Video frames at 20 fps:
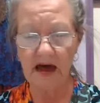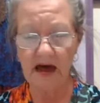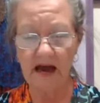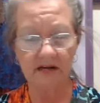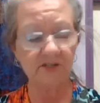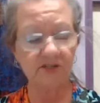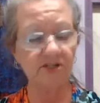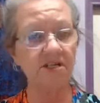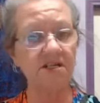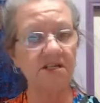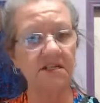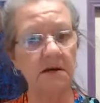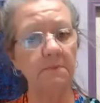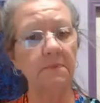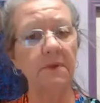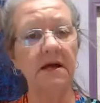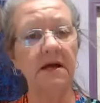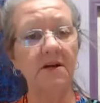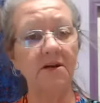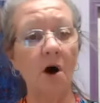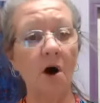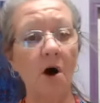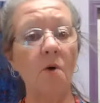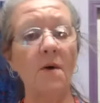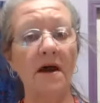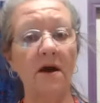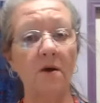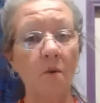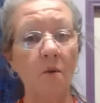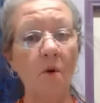It's just simply
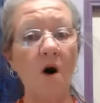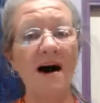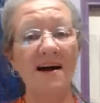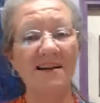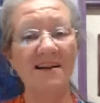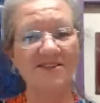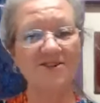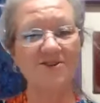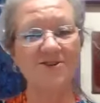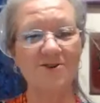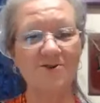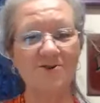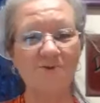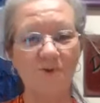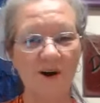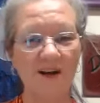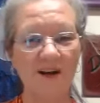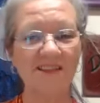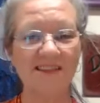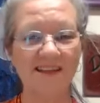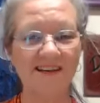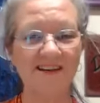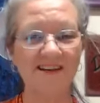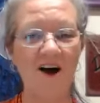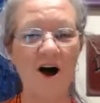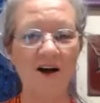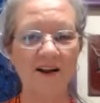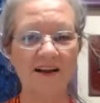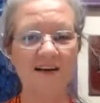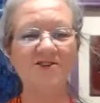knowing what to do with the
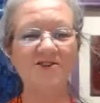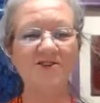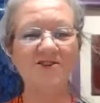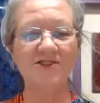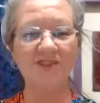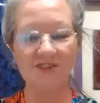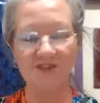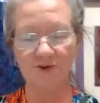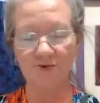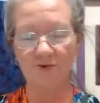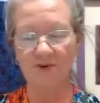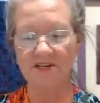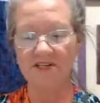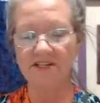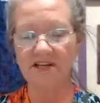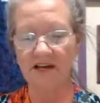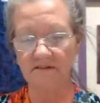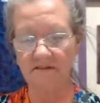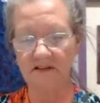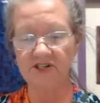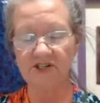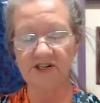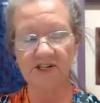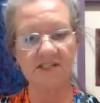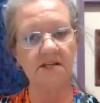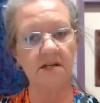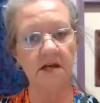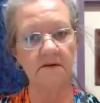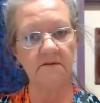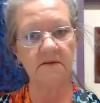knowledge that you receive. Let's just
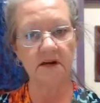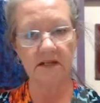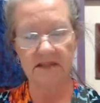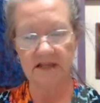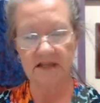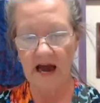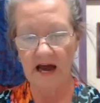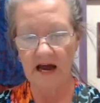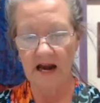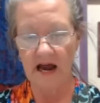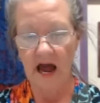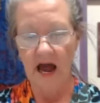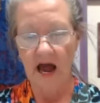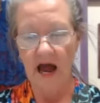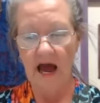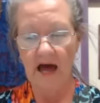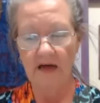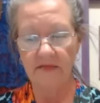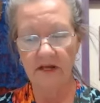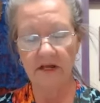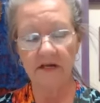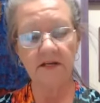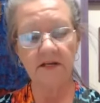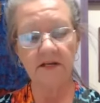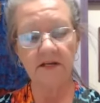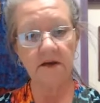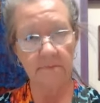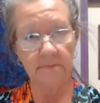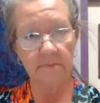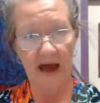leave it at that. And then
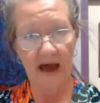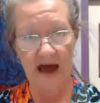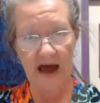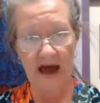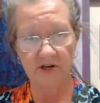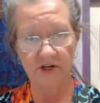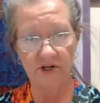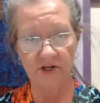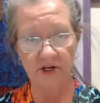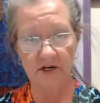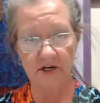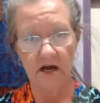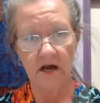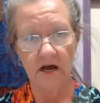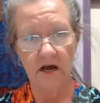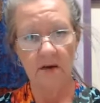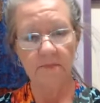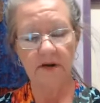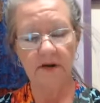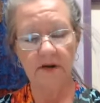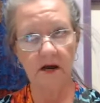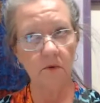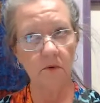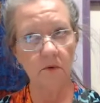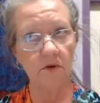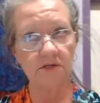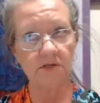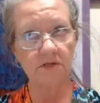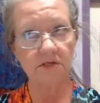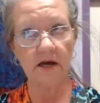compassion. But here
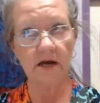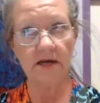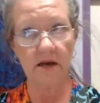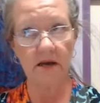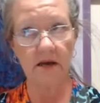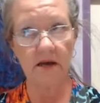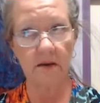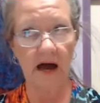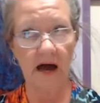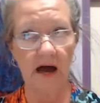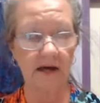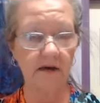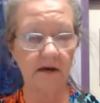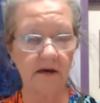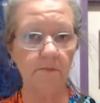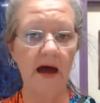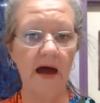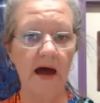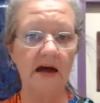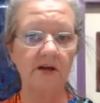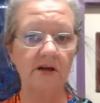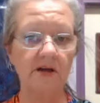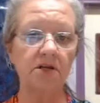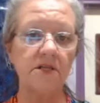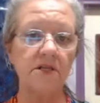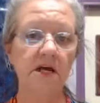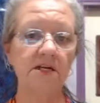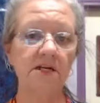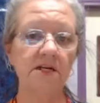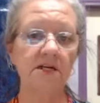we're talking about
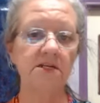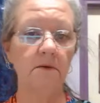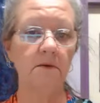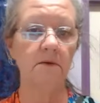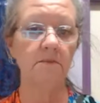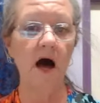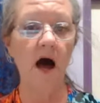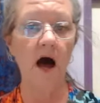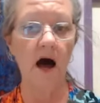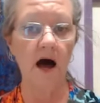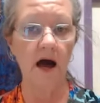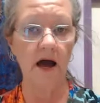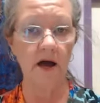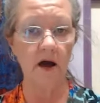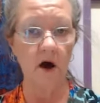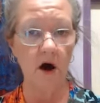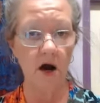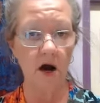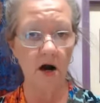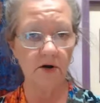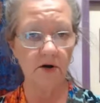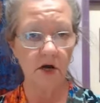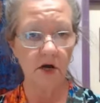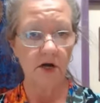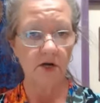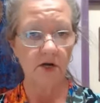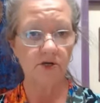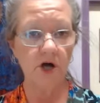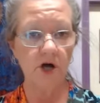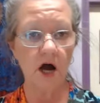compassion that is from the high heart
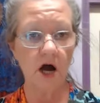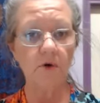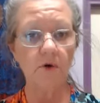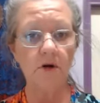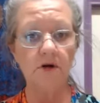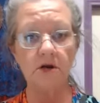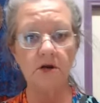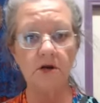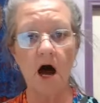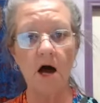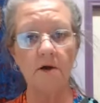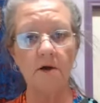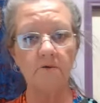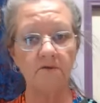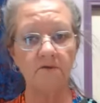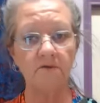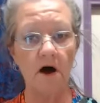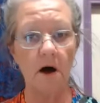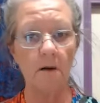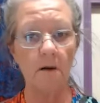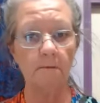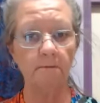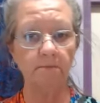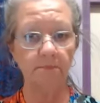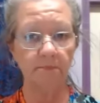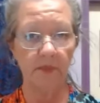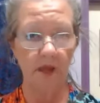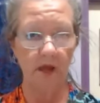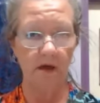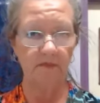chakra, not from
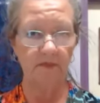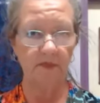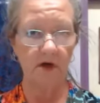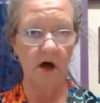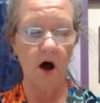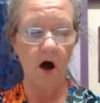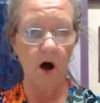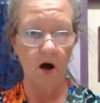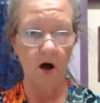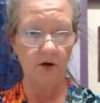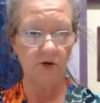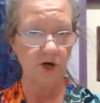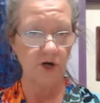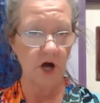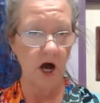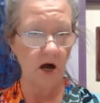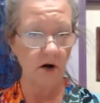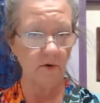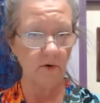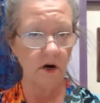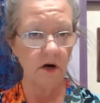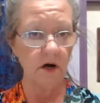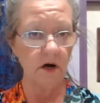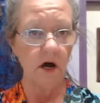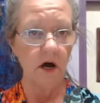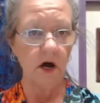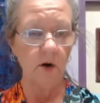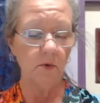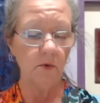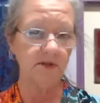the heart chakra
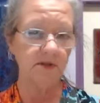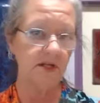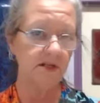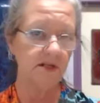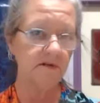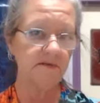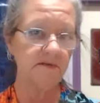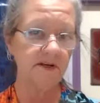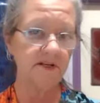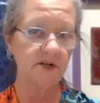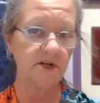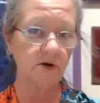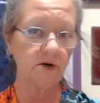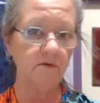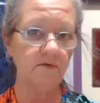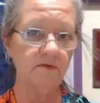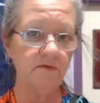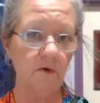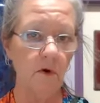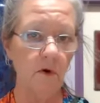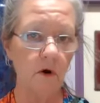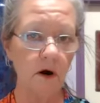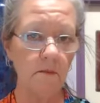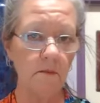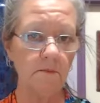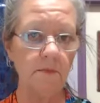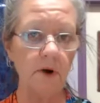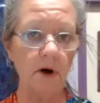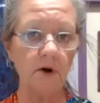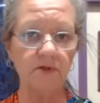within the physical form.
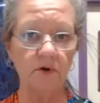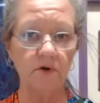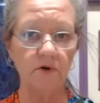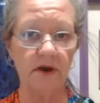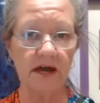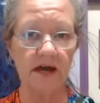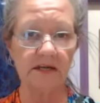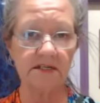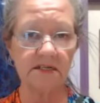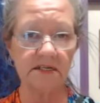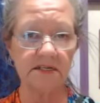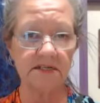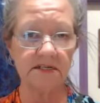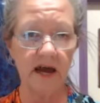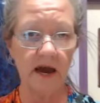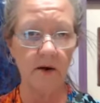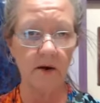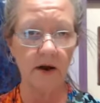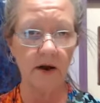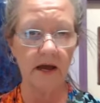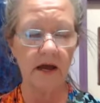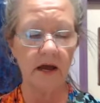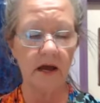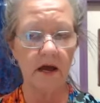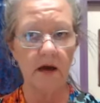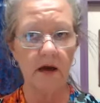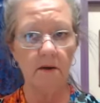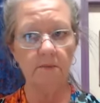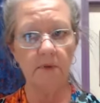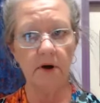Both are necessary.
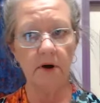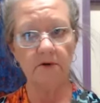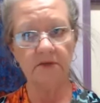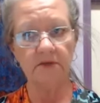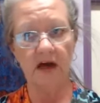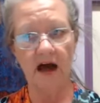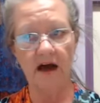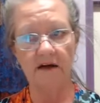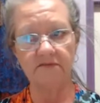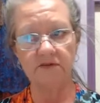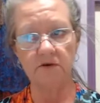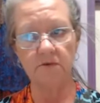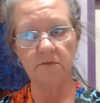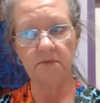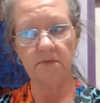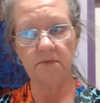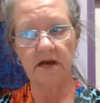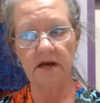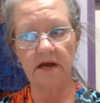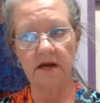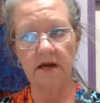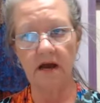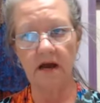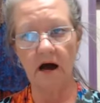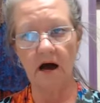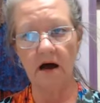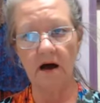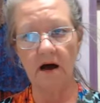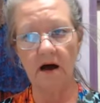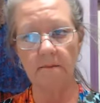Both have to be
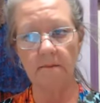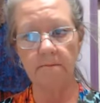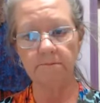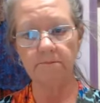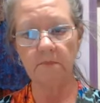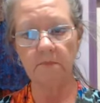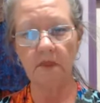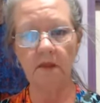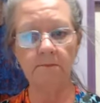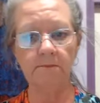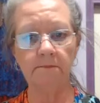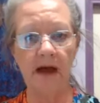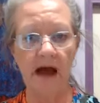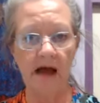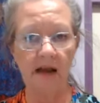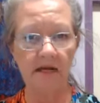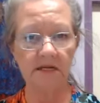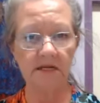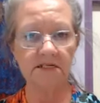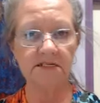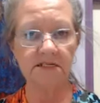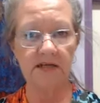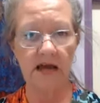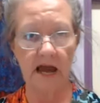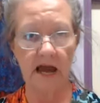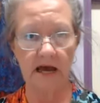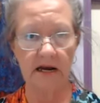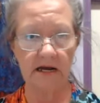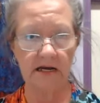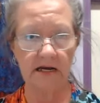balanced
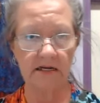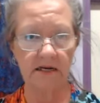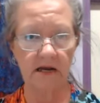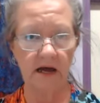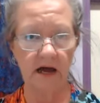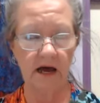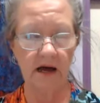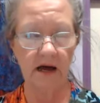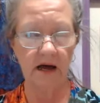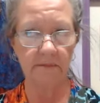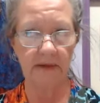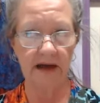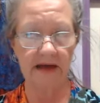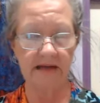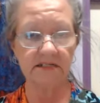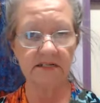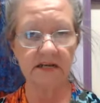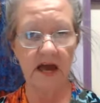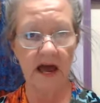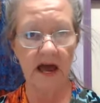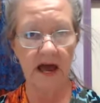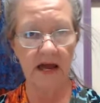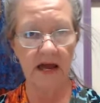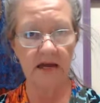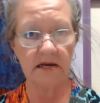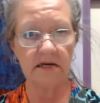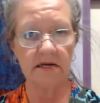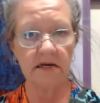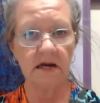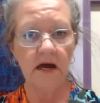and
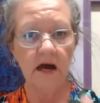maintained.